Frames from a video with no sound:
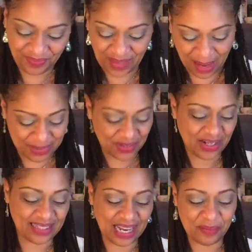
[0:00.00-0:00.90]
I'm so
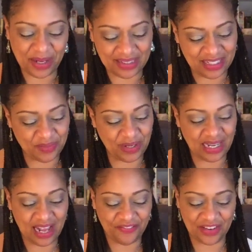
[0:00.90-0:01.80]
excited about this reading.
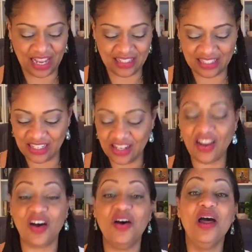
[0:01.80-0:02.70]
I forgot to tell
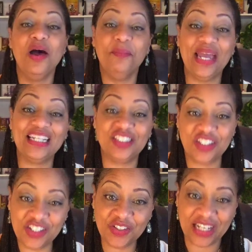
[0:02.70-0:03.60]
y'all, make sure
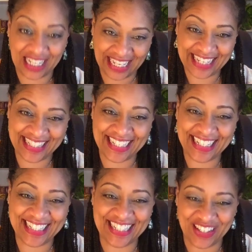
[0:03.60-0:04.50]
you click the
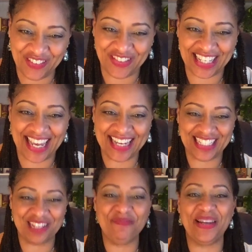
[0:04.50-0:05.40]

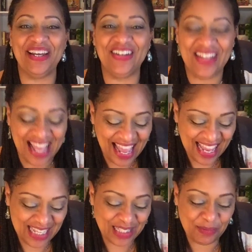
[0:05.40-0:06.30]
notification bell
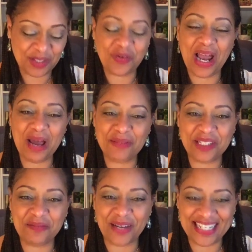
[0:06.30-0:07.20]
and subscribe
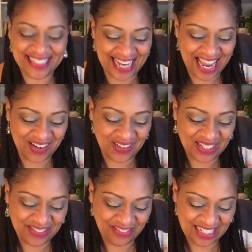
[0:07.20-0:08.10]
to my channel,
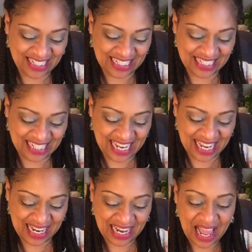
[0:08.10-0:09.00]
Javista
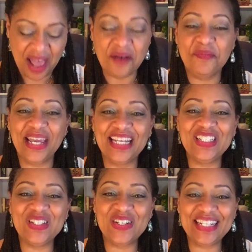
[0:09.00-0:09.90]
Zen. Make
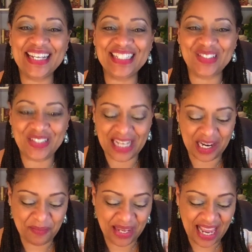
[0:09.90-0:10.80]
sure that you check
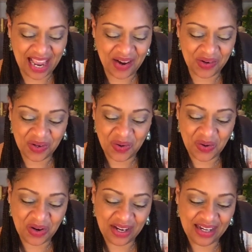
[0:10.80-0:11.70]
me out
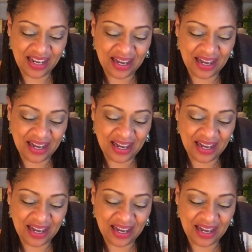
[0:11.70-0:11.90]
on